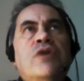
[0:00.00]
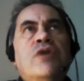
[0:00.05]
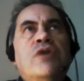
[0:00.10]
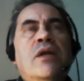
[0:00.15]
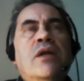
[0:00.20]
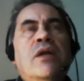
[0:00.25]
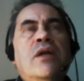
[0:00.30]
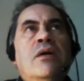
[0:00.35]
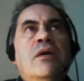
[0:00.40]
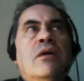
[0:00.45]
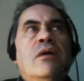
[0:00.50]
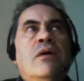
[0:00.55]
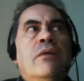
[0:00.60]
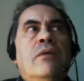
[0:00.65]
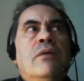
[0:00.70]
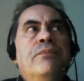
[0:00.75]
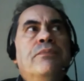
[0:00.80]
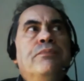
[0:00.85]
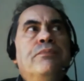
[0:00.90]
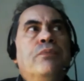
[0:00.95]
they are,
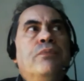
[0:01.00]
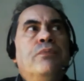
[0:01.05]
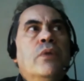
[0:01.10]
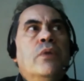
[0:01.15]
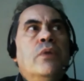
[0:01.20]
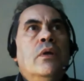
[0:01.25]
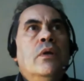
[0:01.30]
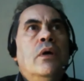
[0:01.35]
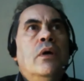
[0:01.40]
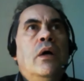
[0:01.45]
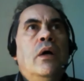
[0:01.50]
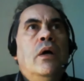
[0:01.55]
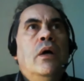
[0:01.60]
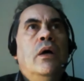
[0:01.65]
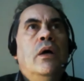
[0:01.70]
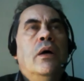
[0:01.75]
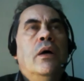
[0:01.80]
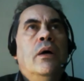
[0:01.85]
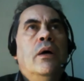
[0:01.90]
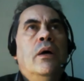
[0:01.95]

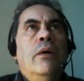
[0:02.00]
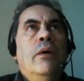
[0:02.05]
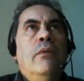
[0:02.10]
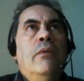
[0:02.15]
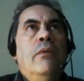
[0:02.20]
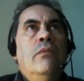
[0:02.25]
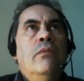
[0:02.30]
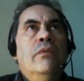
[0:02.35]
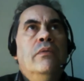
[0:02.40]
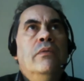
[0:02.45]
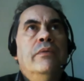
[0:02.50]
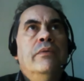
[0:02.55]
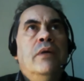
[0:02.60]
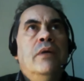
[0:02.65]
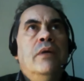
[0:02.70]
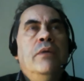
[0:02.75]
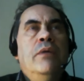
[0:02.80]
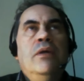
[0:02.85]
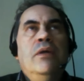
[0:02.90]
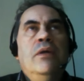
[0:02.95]
uh, I
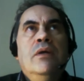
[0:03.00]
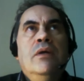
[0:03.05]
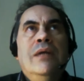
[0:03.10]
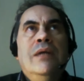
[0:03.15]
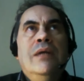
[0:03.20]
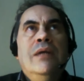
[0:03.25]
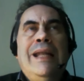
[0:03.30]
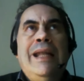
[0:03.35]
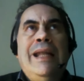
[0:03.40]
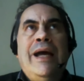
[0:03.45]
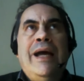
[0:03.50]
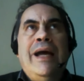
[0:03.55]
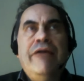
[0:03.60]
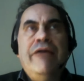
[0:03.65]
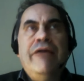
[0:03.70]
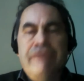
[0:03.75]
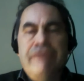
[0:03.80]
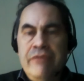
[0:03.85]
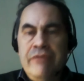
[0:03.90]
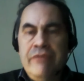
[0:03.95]
mean,
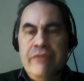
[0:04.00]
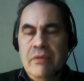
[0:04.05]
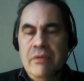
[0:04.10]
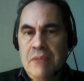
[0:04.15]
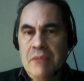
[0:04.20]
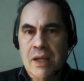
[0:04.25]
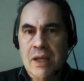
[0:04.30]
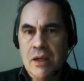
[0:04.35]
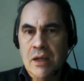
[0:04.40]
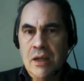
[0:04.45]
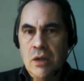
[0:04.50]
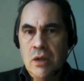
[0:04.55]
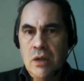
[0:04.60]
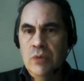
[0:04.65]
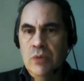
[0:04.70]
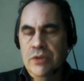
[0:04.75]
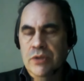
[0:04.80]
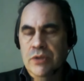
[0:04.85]
life encoded